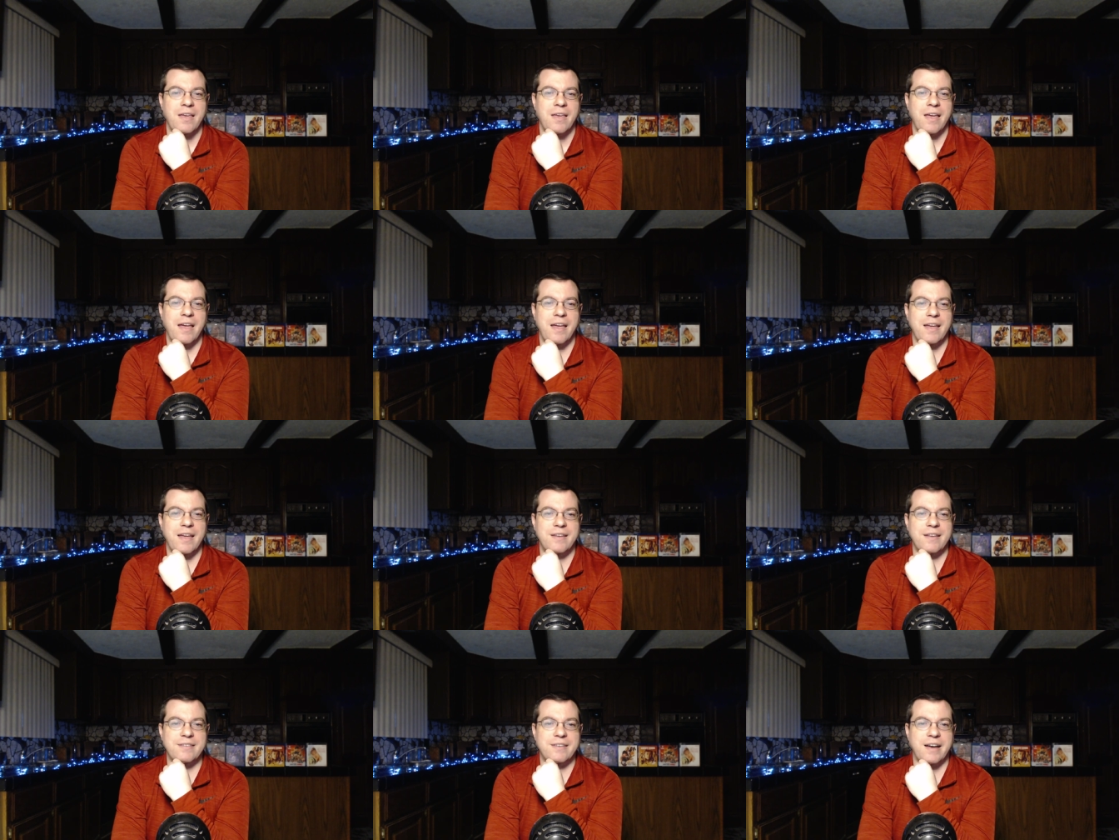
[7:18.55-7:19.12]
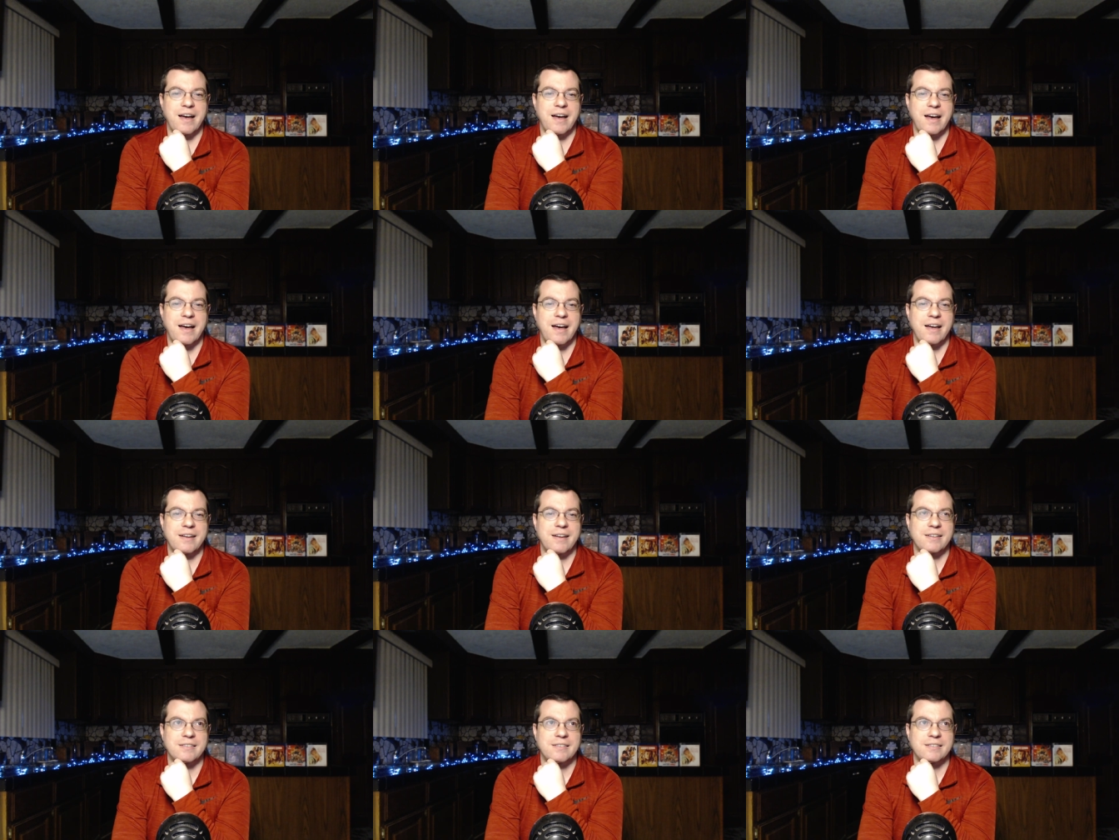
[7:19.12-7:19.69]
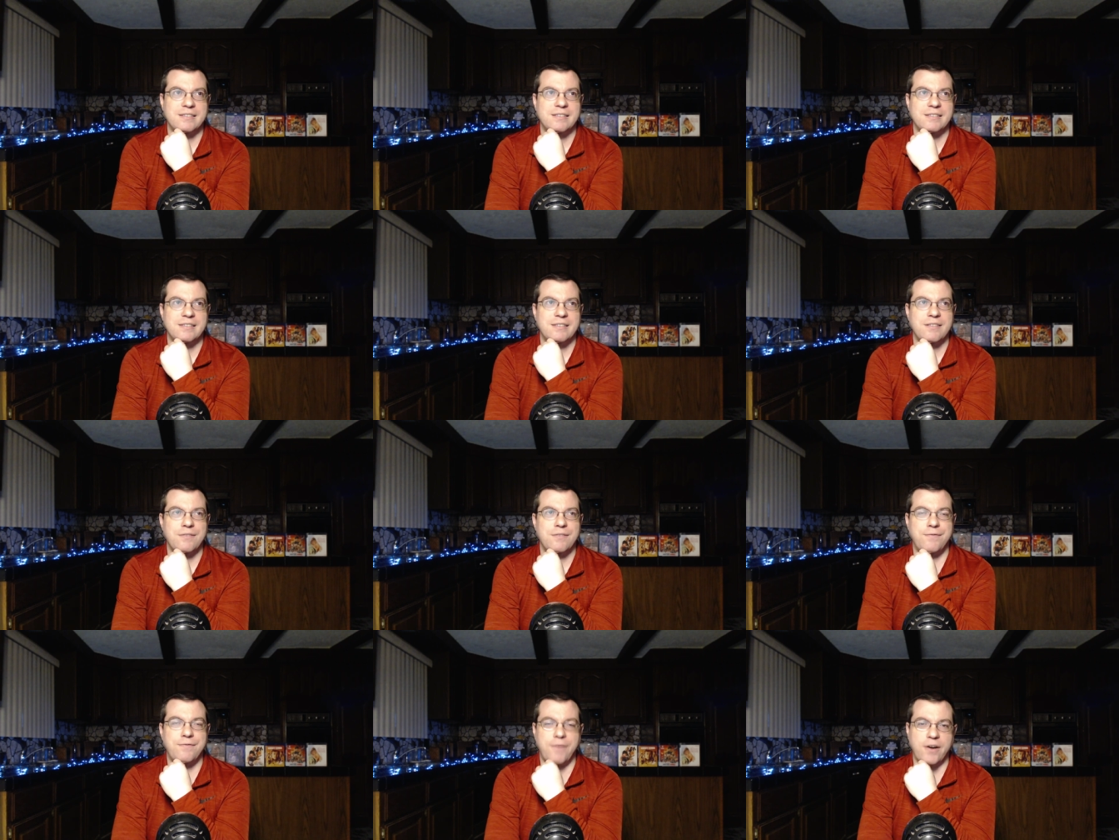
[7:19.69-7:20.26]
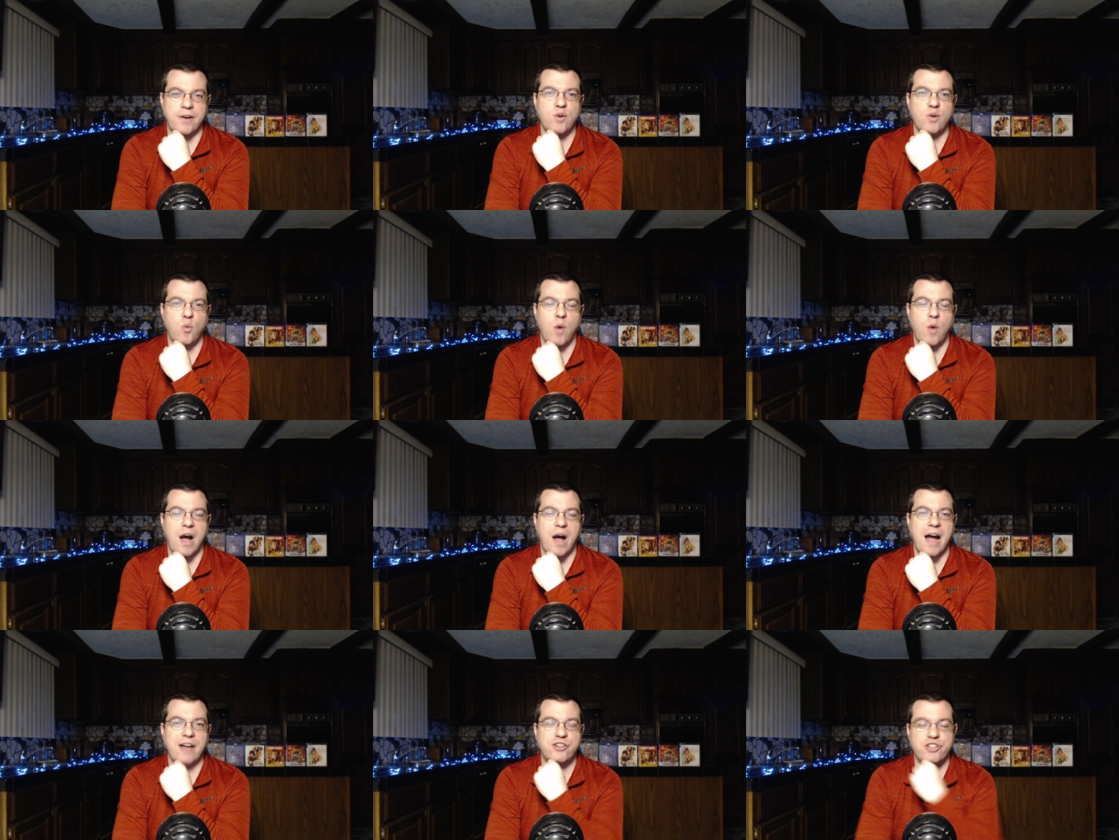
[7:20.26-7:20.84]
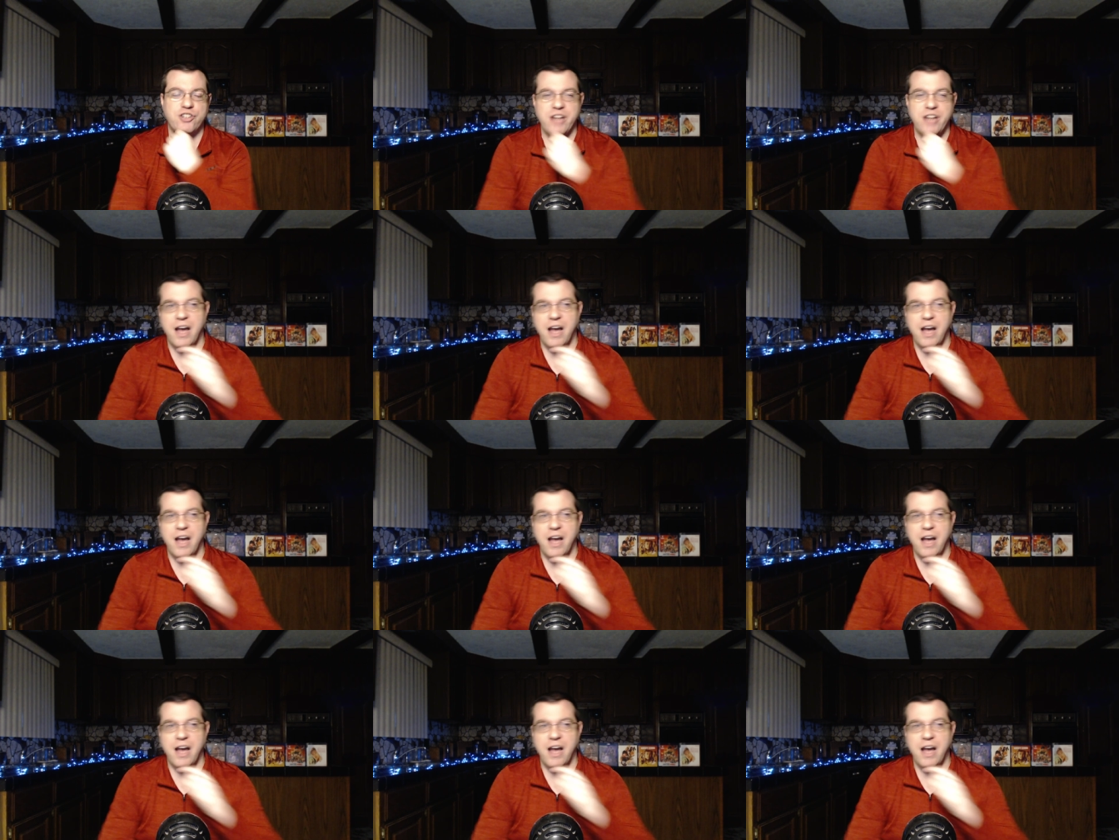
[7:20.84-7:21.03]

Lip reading: and fun to watch.